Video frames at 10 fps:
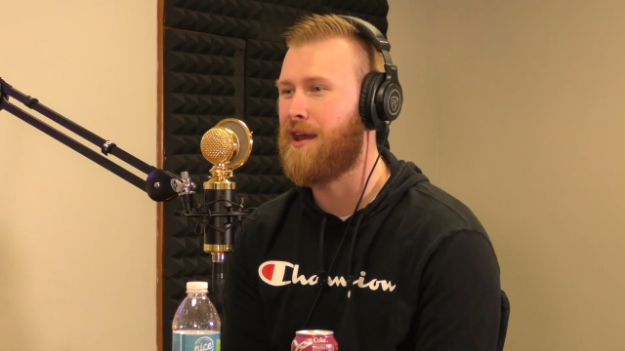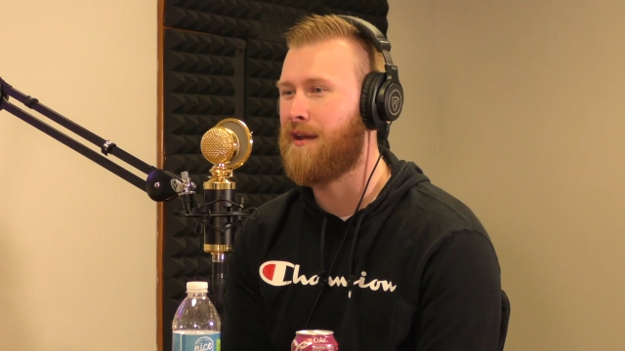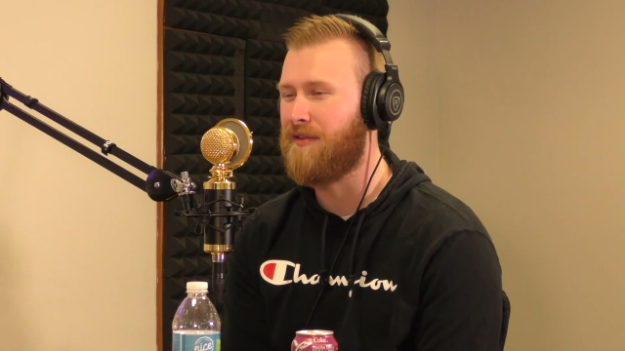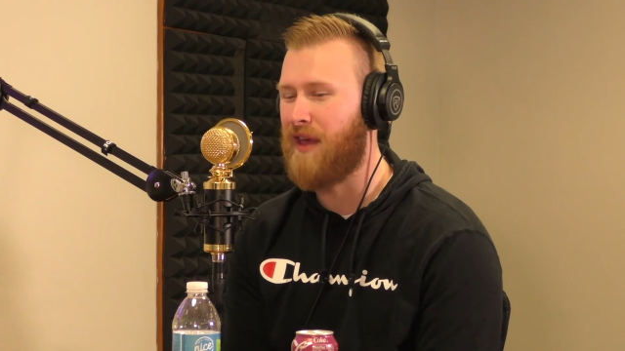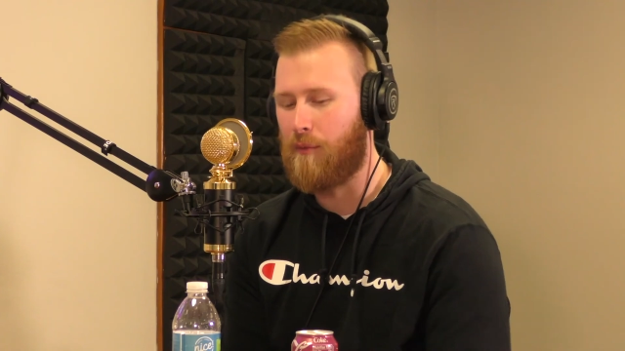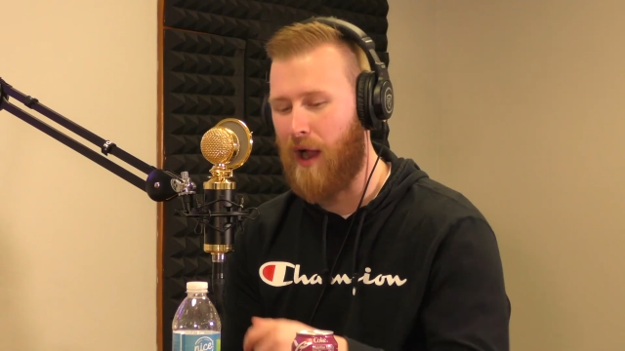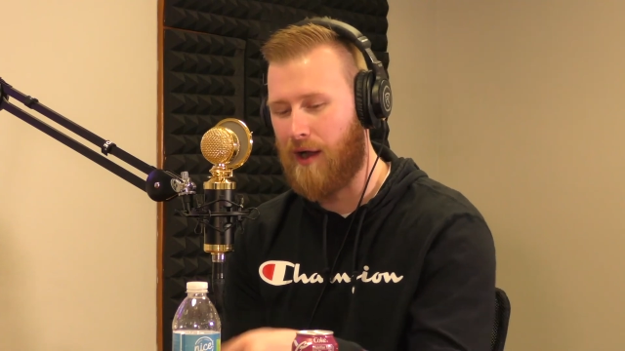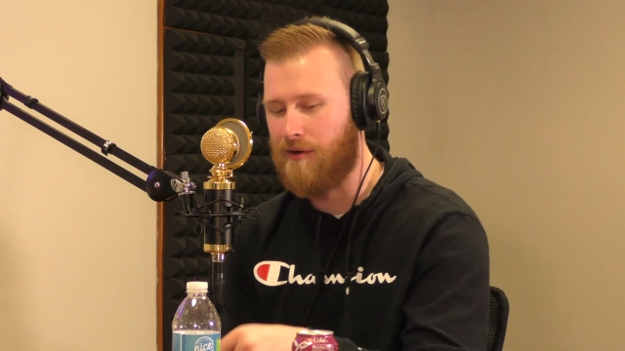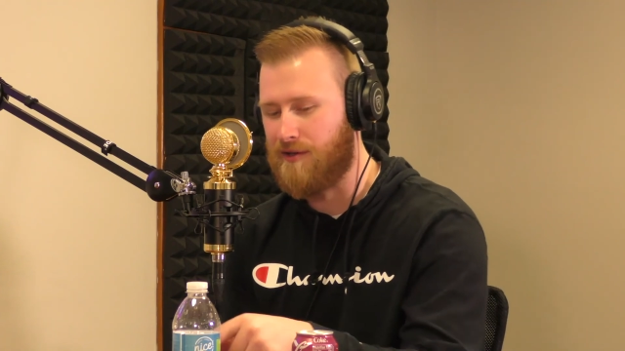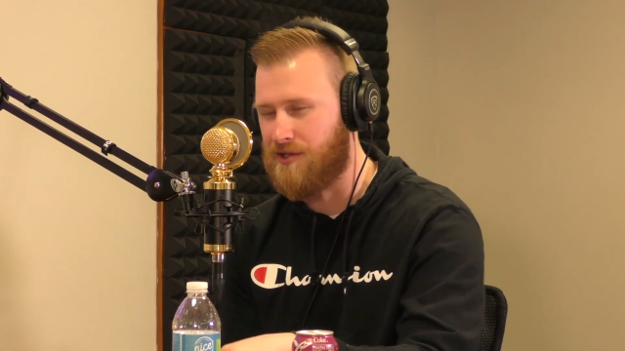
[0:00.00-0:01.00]
That
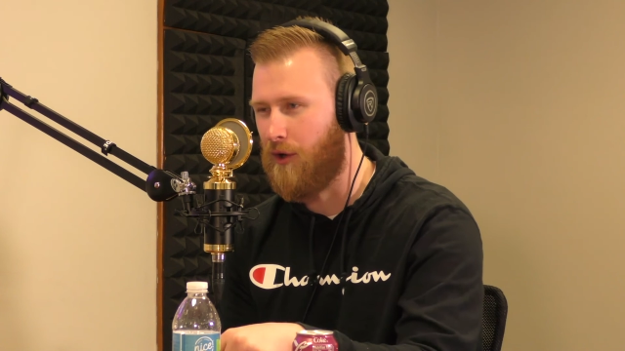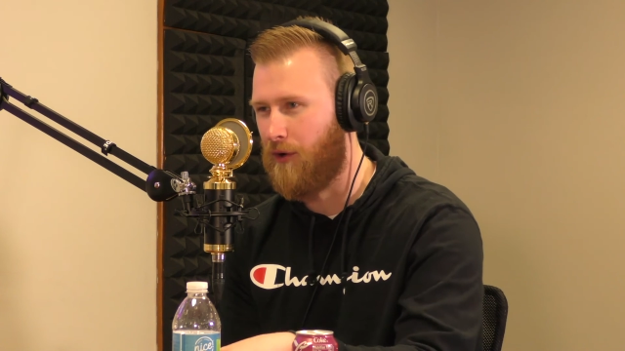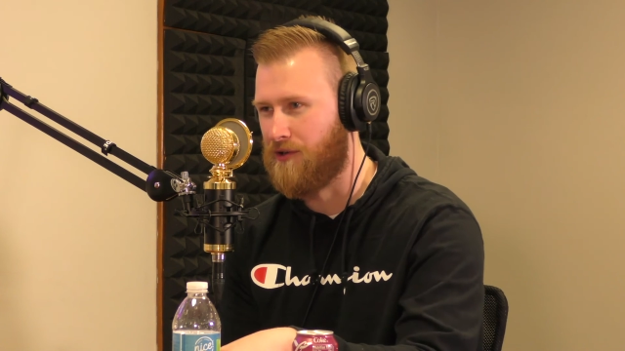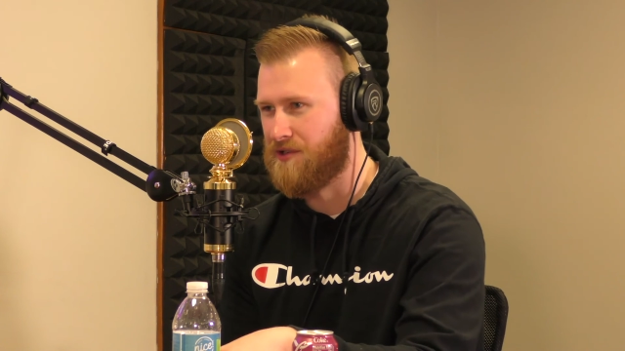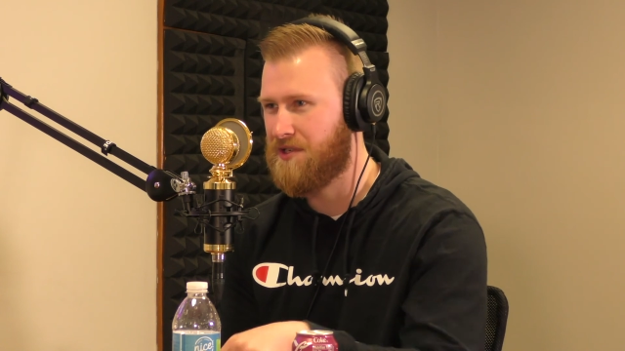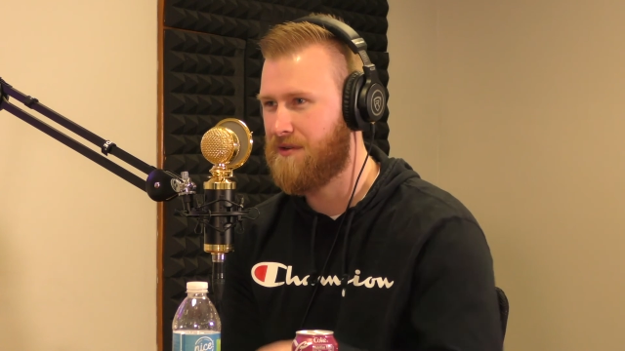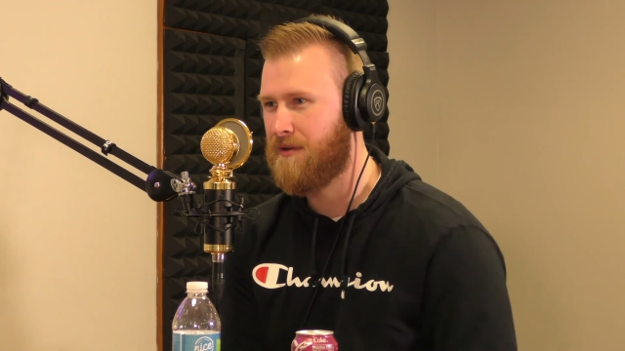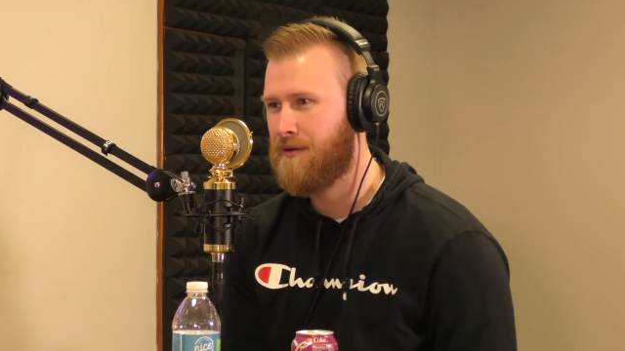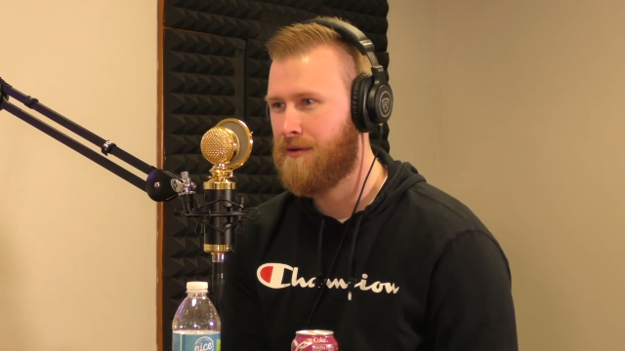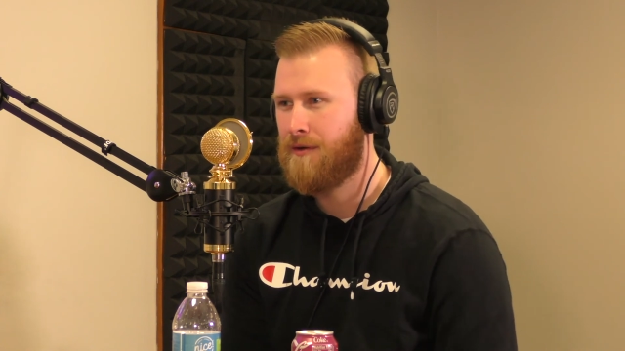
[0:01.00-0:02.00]
record is yours.
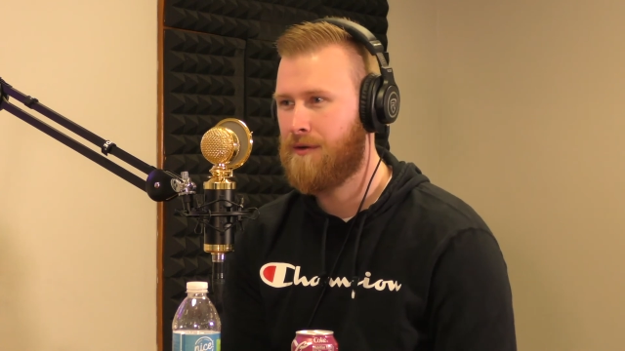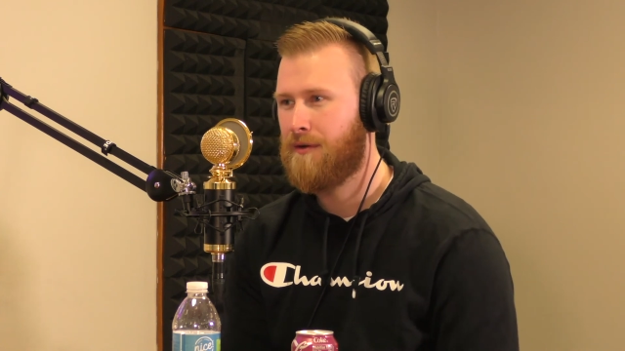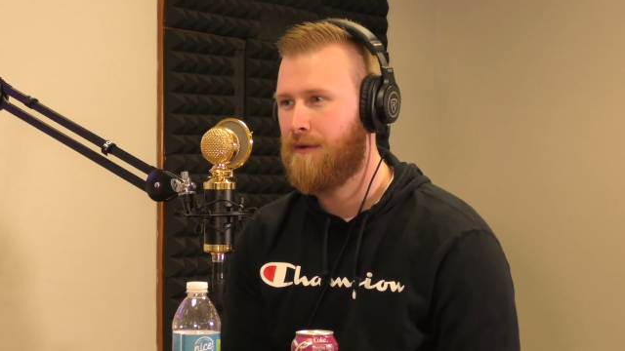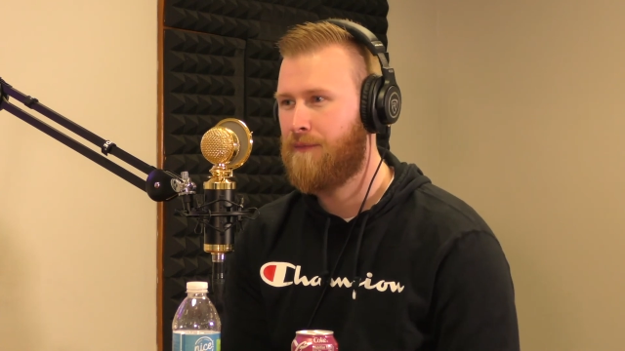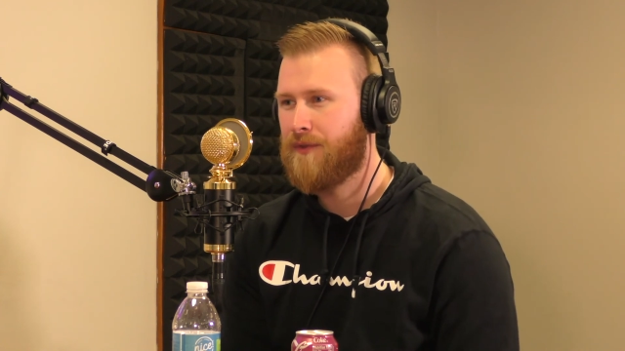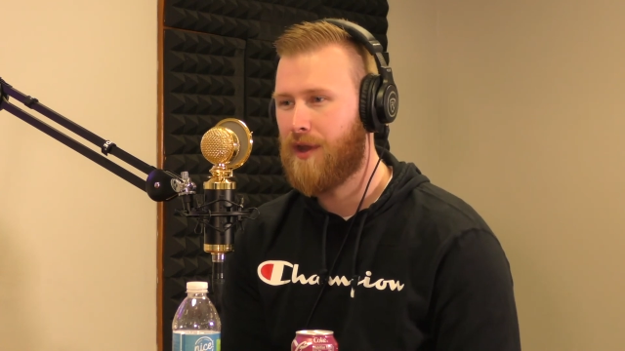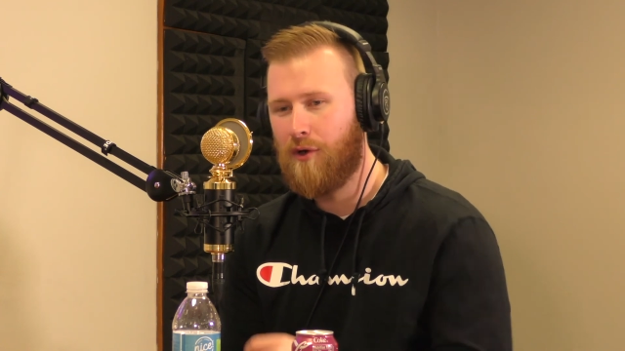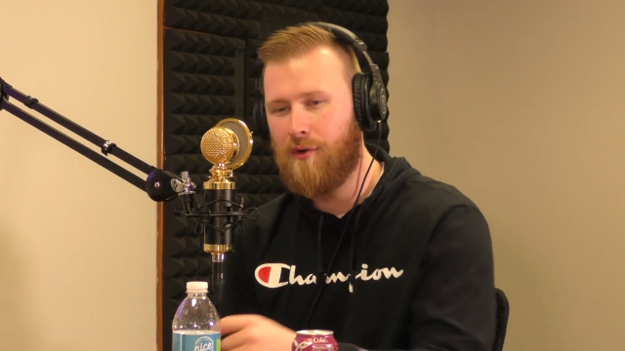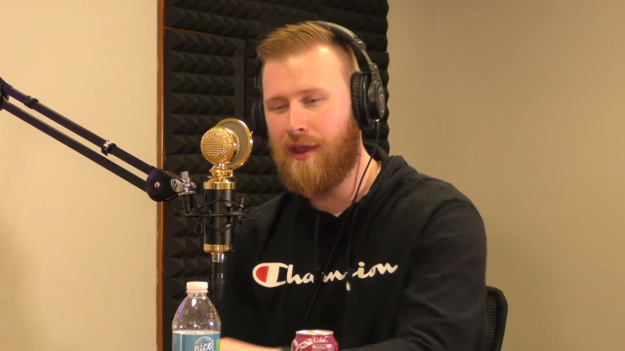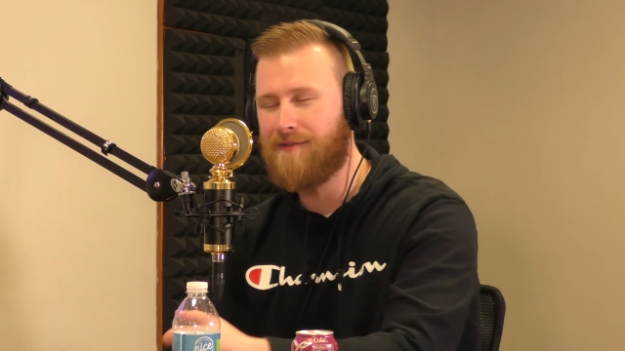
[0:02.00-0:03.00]

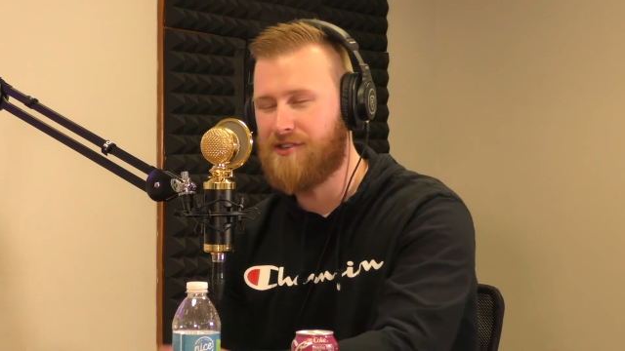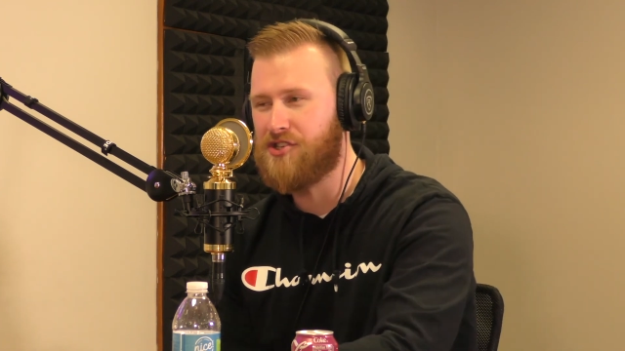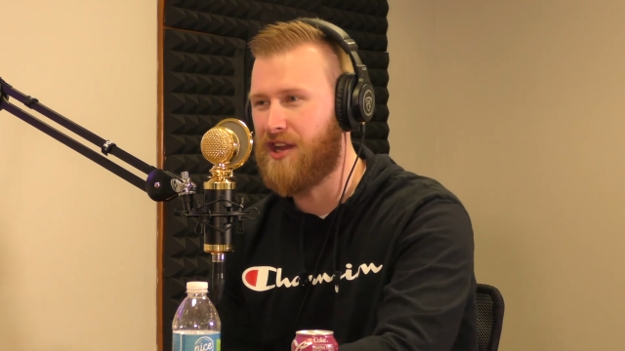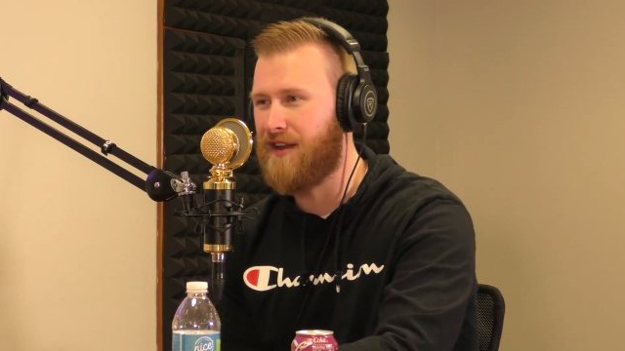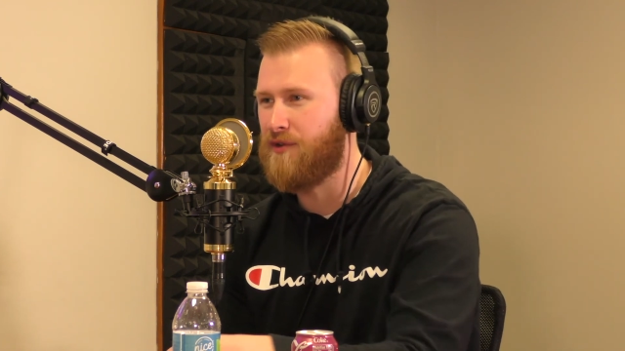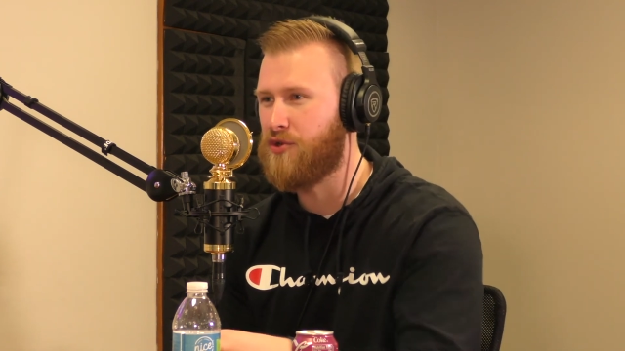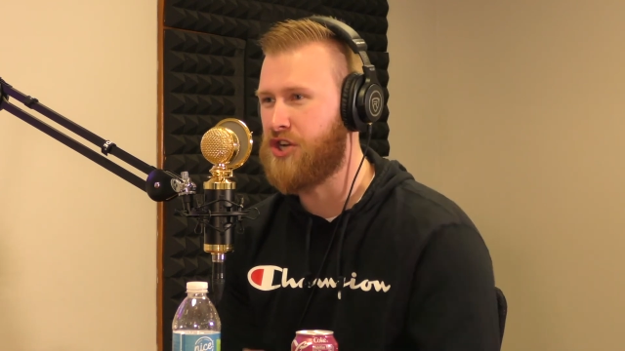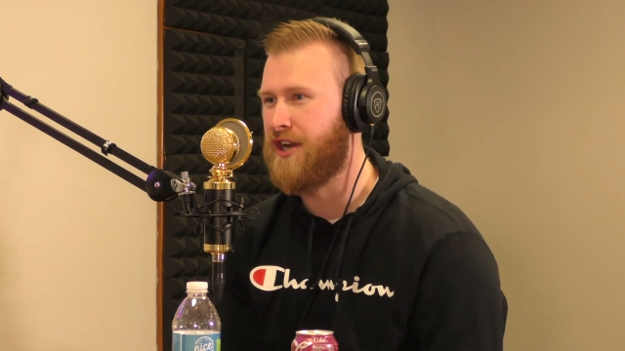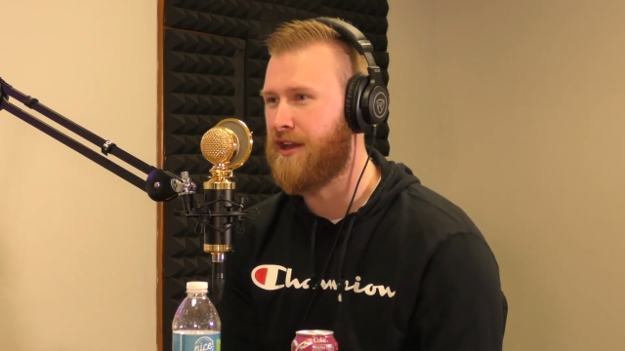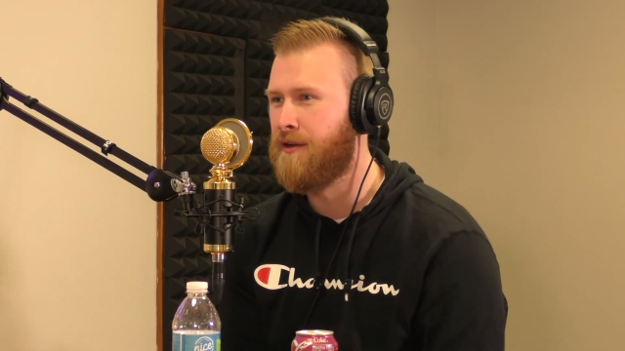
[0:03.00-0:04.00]
Who gives a shit if you cheated?